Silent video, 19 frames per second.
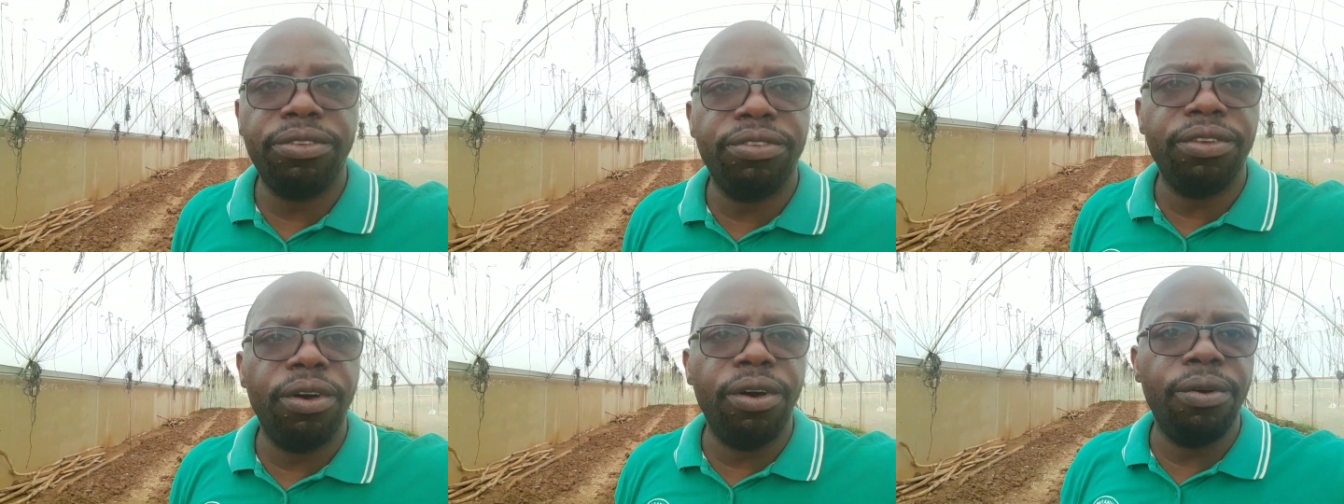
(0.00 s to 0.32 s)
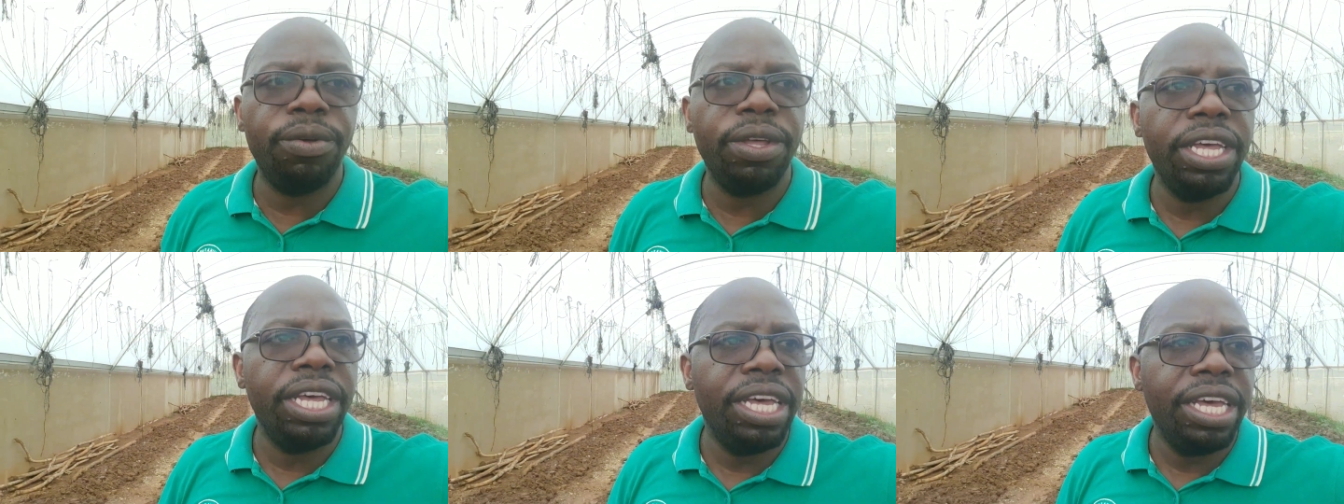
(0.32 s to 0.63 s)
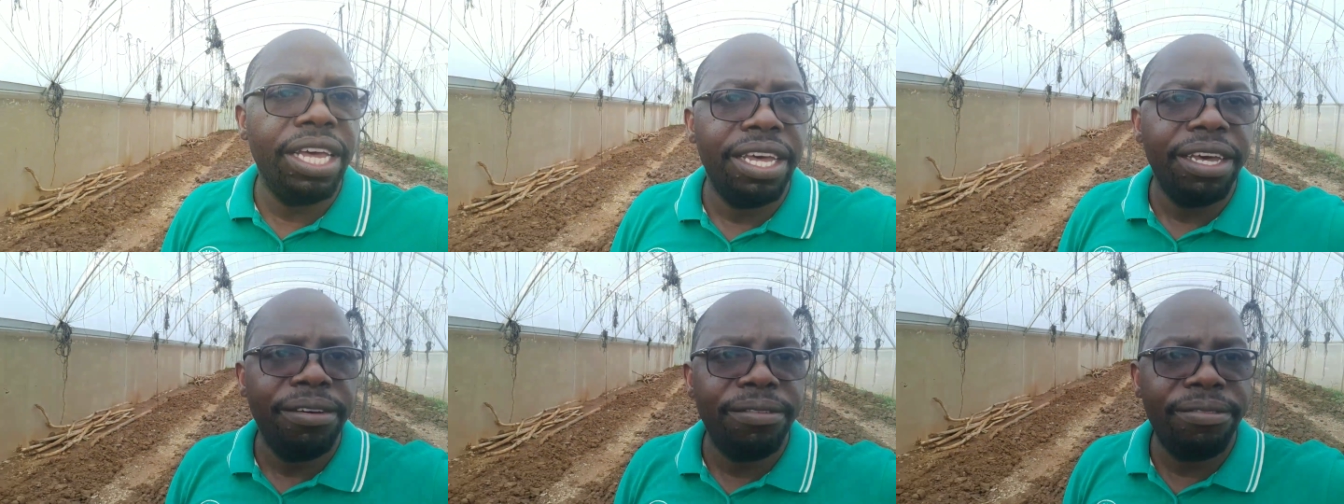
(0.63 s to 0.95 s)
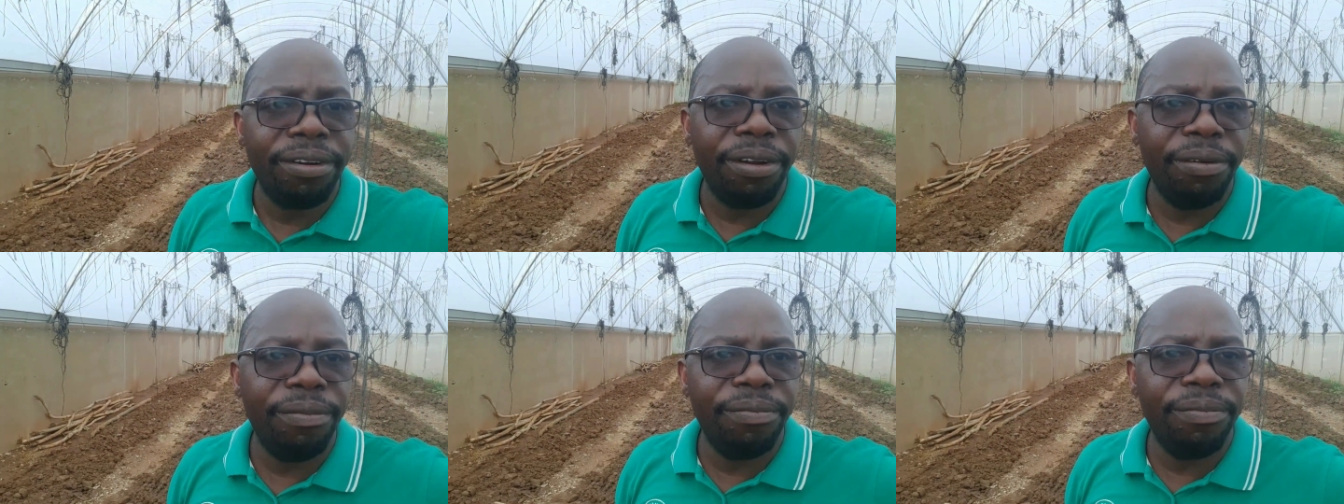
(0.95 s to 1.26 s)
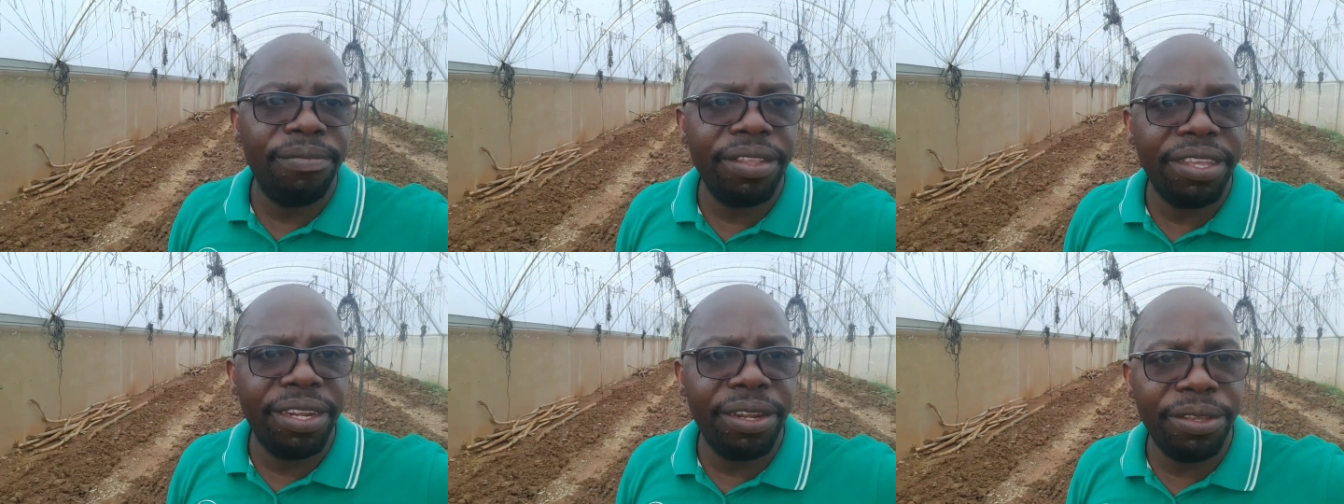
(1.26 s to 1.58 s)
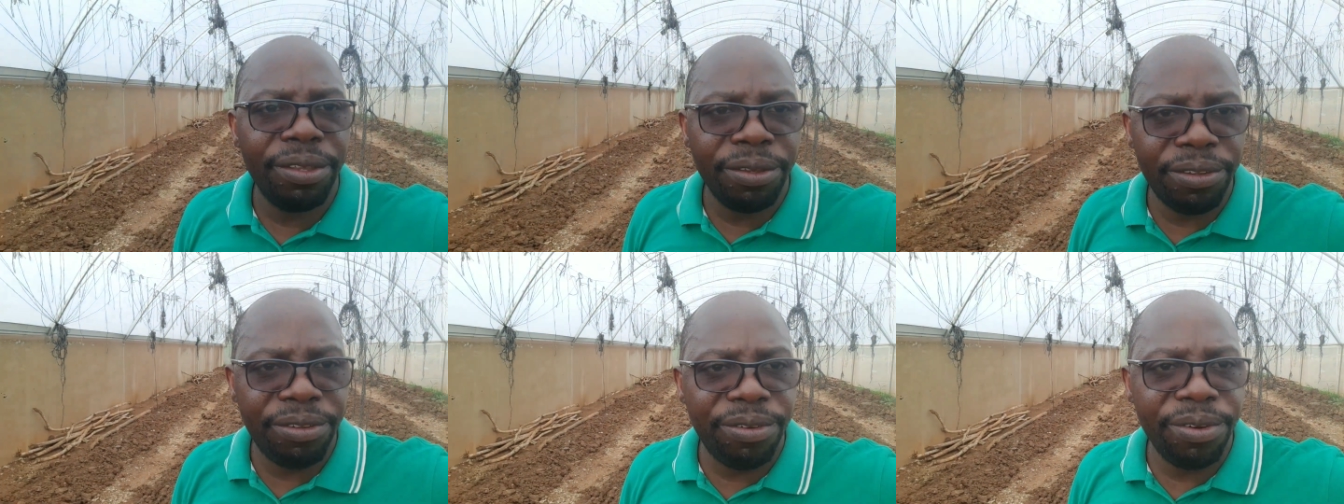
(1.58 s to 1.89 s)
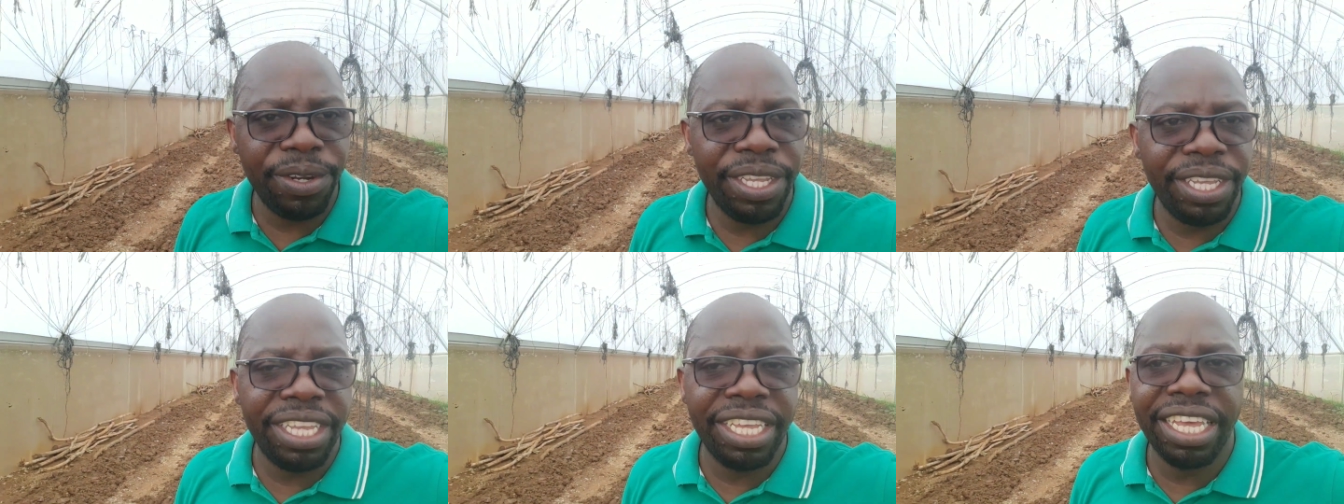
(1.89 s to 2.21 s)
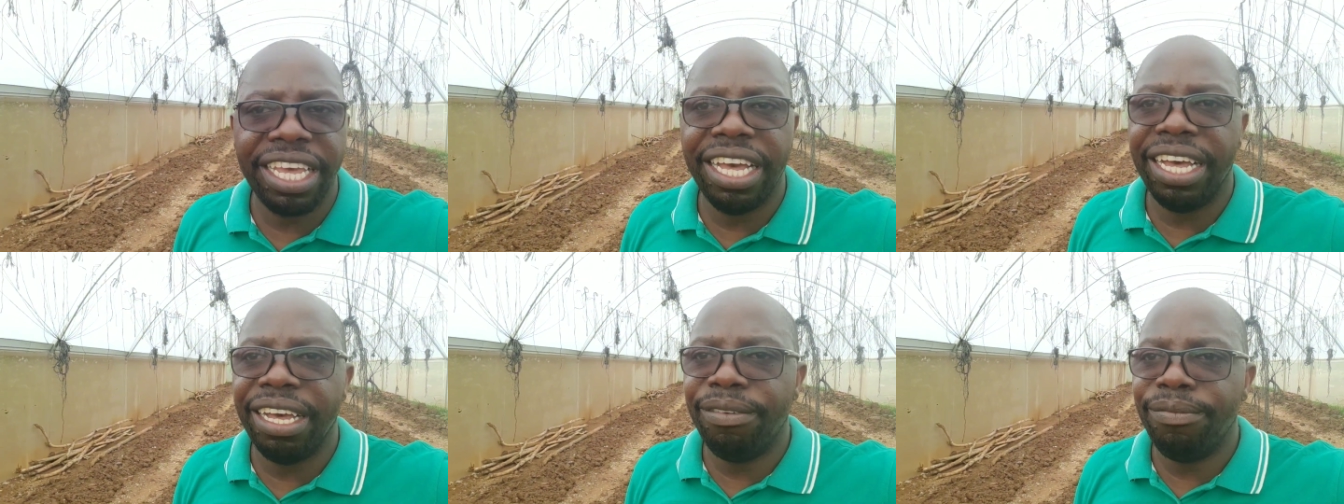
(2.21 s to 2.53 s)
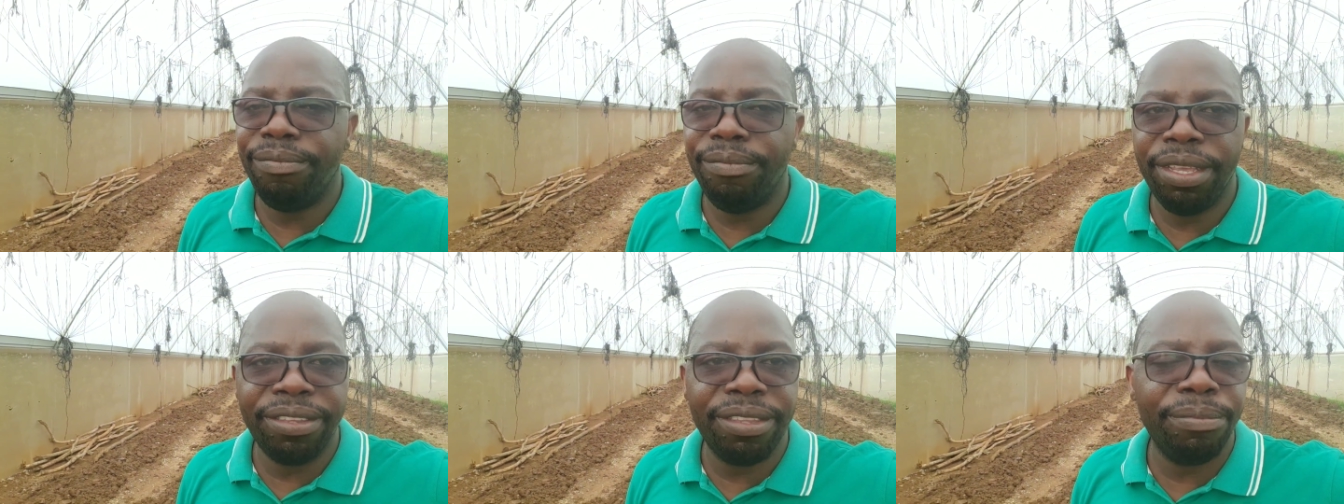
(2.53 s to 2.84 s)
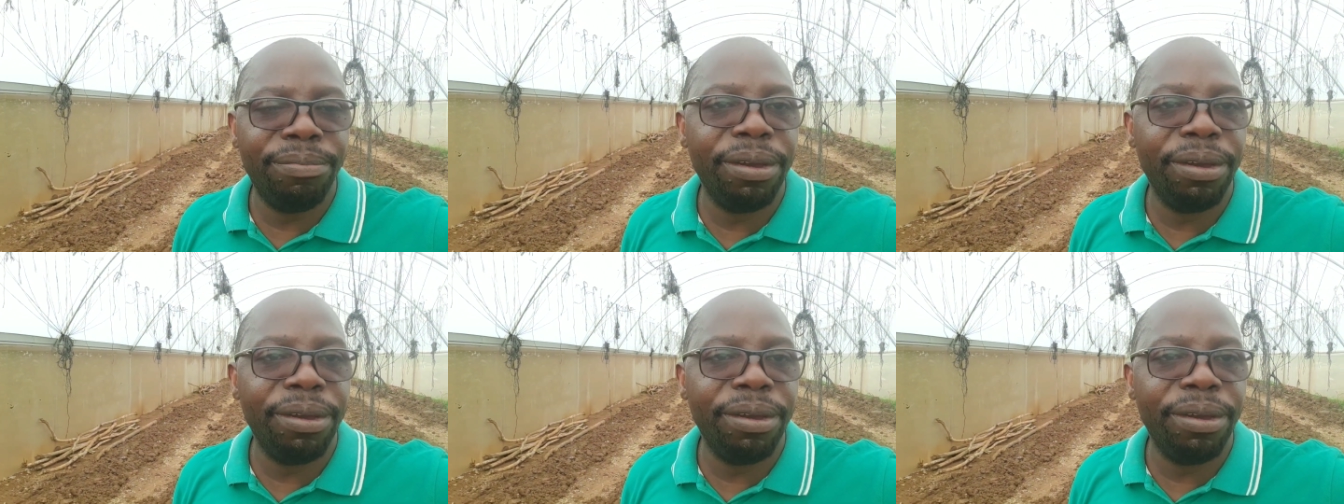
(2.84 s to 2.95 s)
So, from, you know, yours truly, uh, Mr.